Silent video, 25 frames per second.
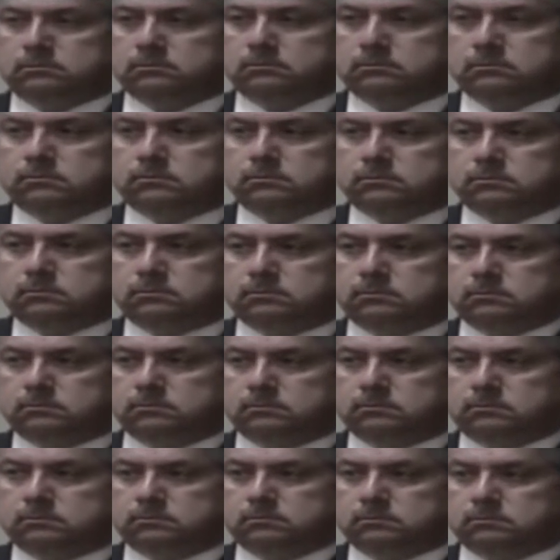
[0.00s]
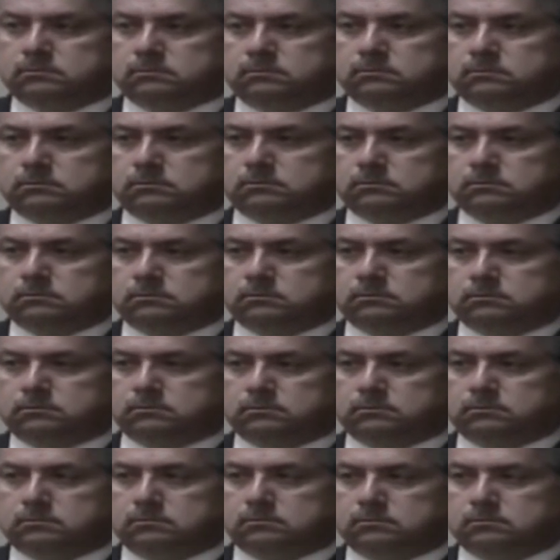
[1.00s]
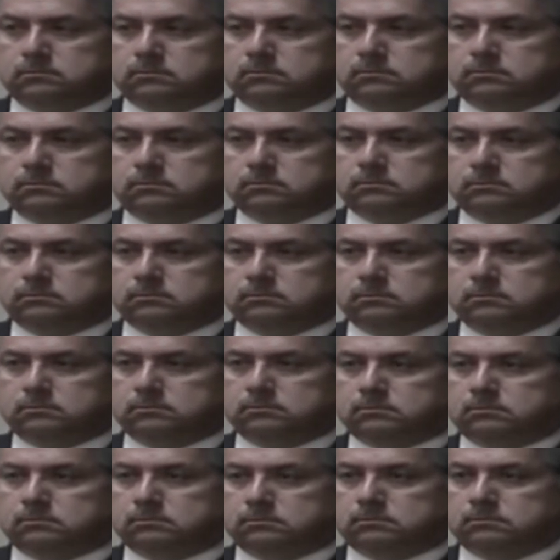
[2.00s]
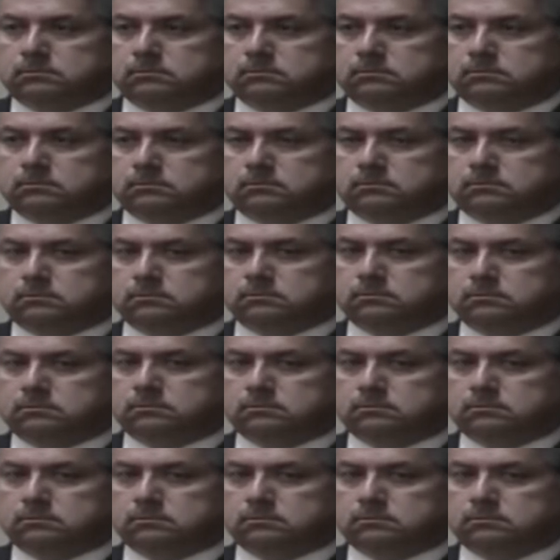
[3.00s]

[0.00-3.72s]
No words are spoken by the person on screen.